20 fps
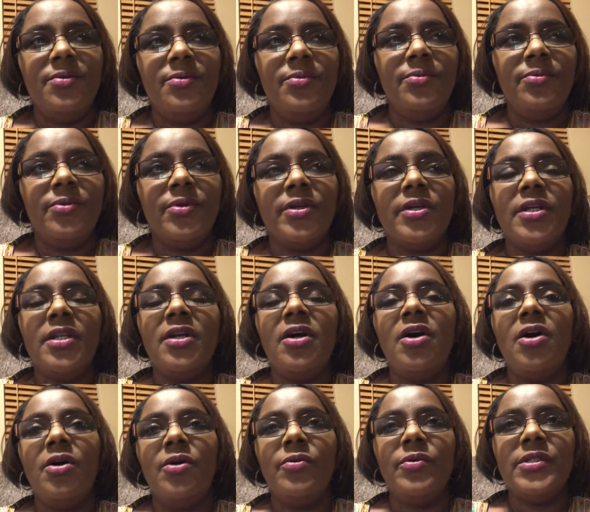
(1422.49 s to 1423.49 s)
we're going to
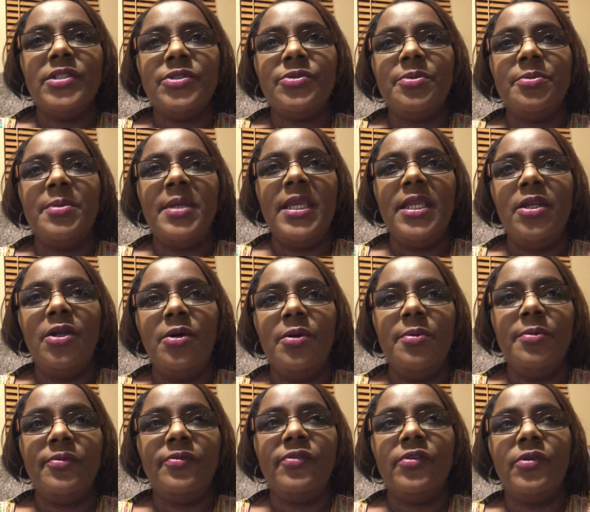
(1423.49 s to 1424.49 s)
always remain
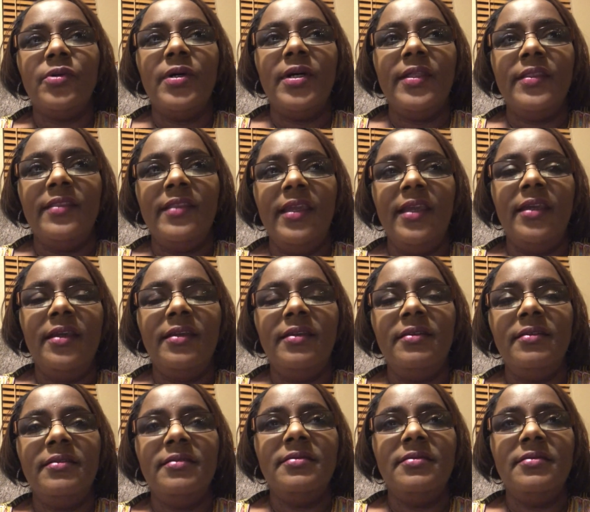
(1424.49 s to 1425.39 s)
hopeful on that.